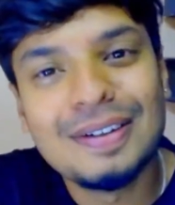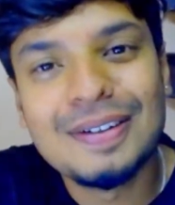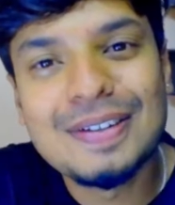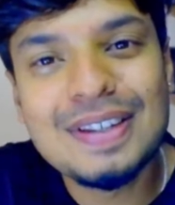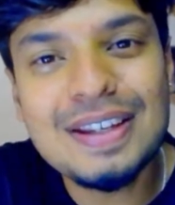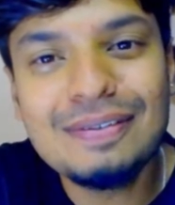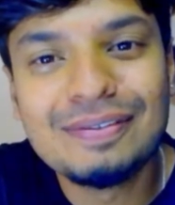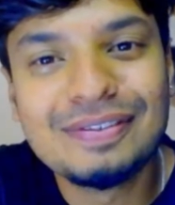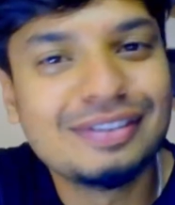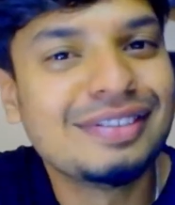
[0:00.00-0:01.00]

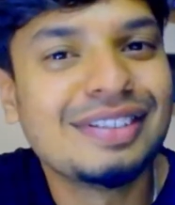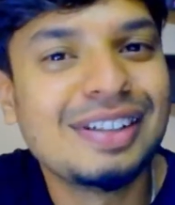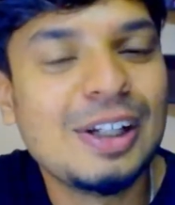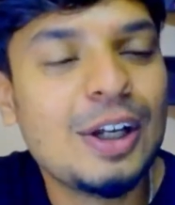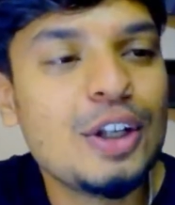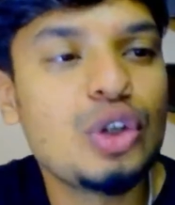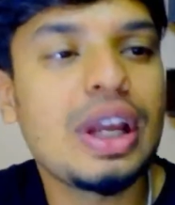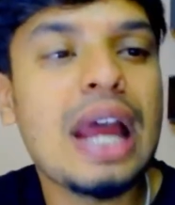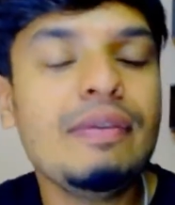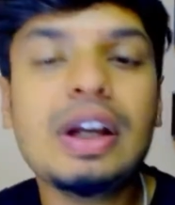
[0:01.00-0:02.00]
See? So
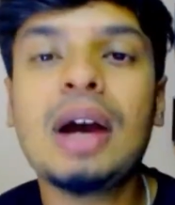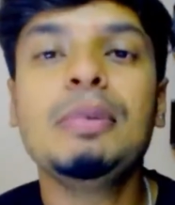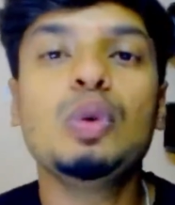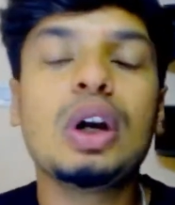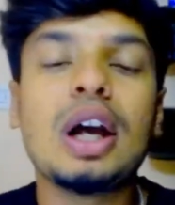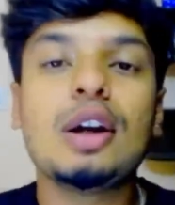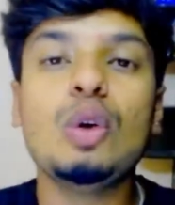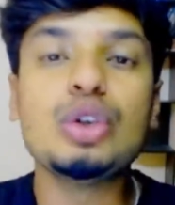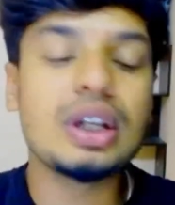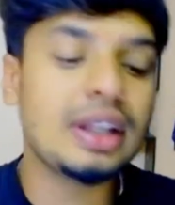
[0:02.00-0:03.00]
can we come to a
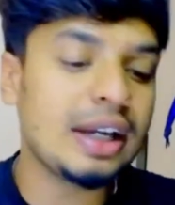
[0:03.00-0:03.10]
conclusion